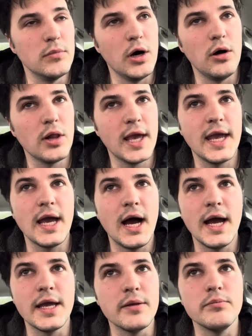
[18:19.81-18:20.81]
all
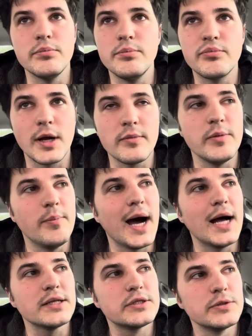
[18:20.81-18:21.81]
AI and probably
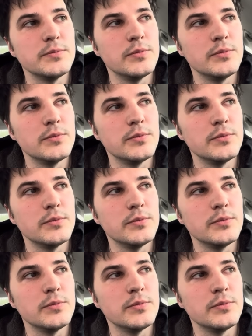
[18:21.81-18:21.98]
bots.